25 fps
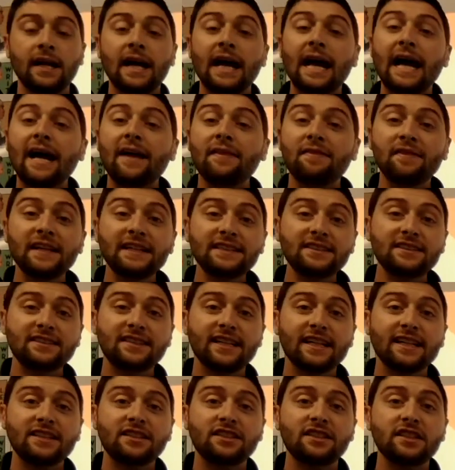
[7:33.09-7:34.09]
At this
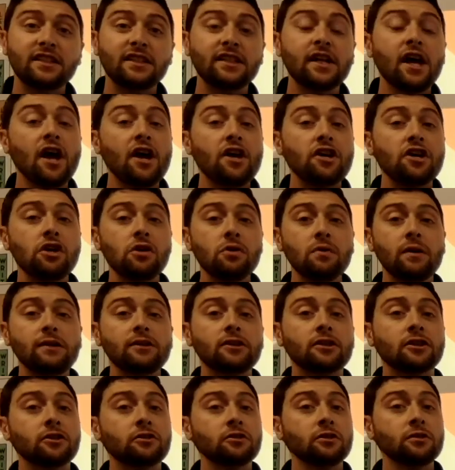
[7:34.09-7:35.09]
station, you and
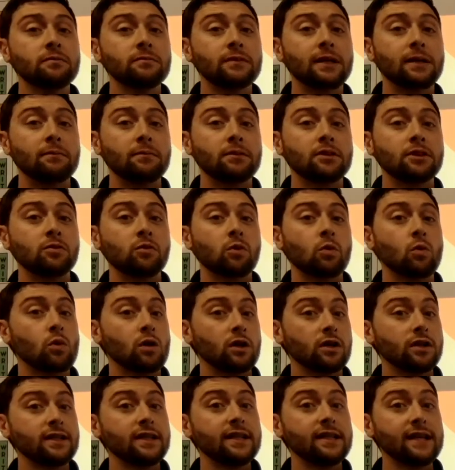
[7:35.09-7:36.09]
your group members will
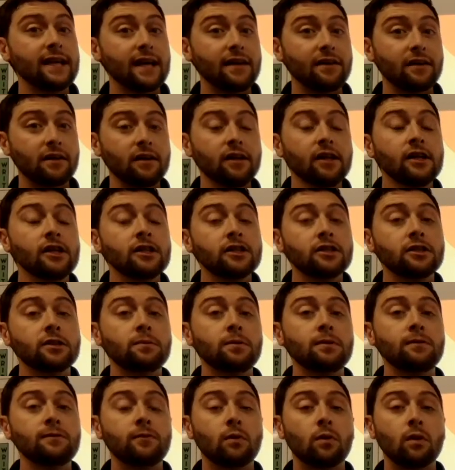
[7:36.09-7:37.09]
work together to
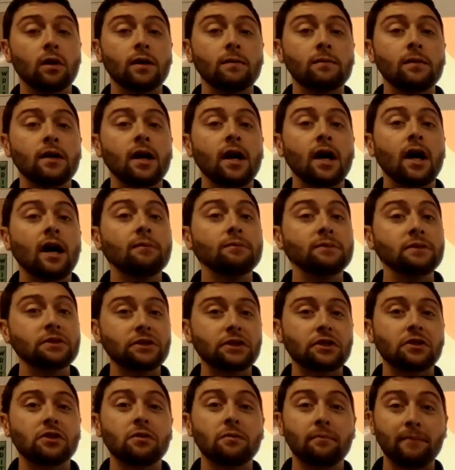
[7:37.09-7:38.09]
perform a
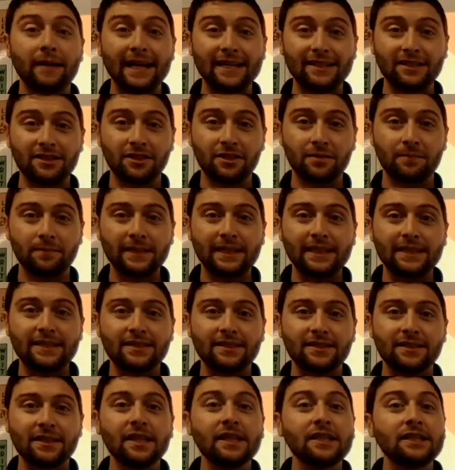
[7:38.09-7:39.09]
musical
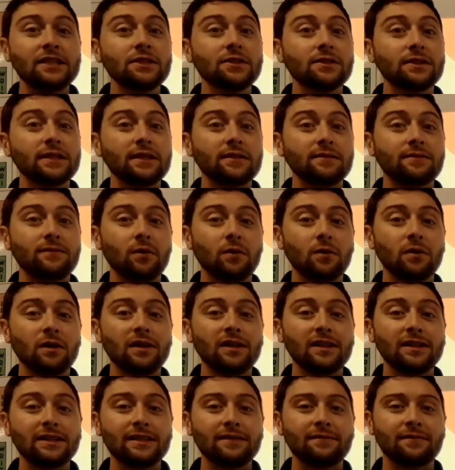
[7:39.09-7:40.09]
masterpiece using 4
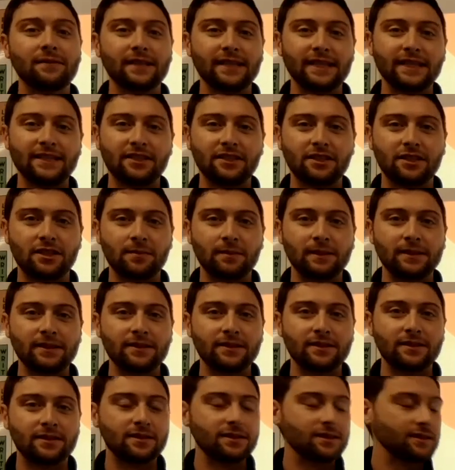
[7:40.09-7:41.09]
different
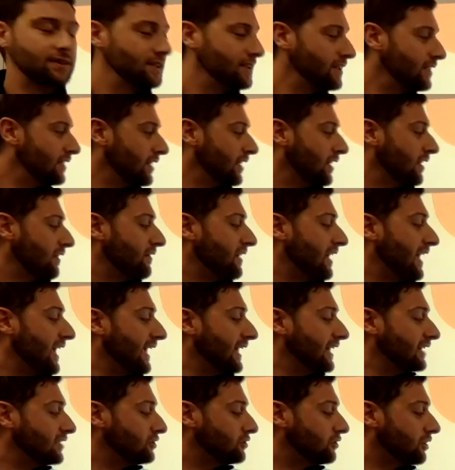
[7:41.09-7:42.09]
instruments. The
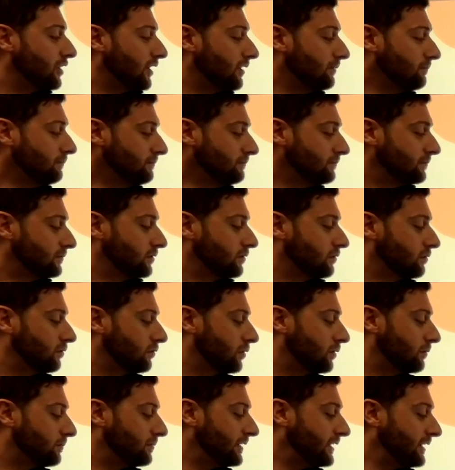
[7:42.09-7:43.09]
hand drum
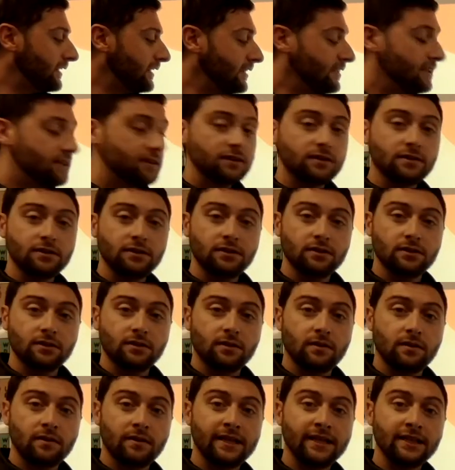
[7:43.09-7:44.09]
will be
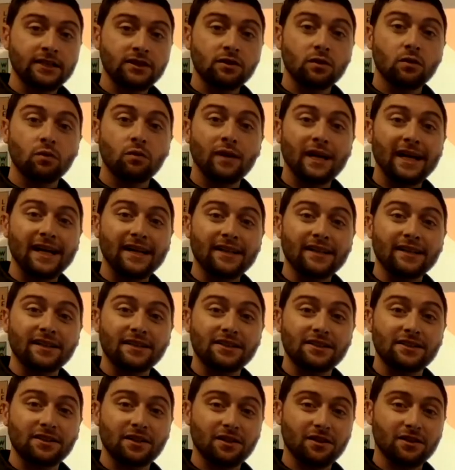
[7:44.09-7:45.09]
this red
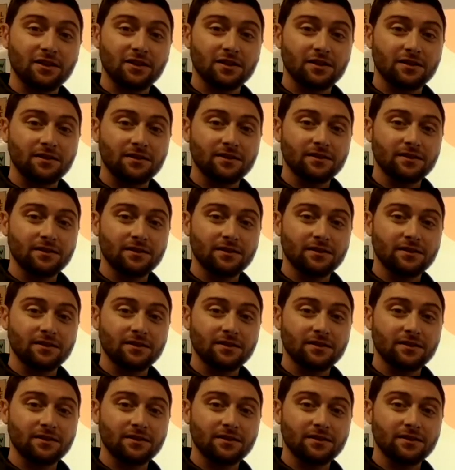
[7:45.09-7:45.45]
circle.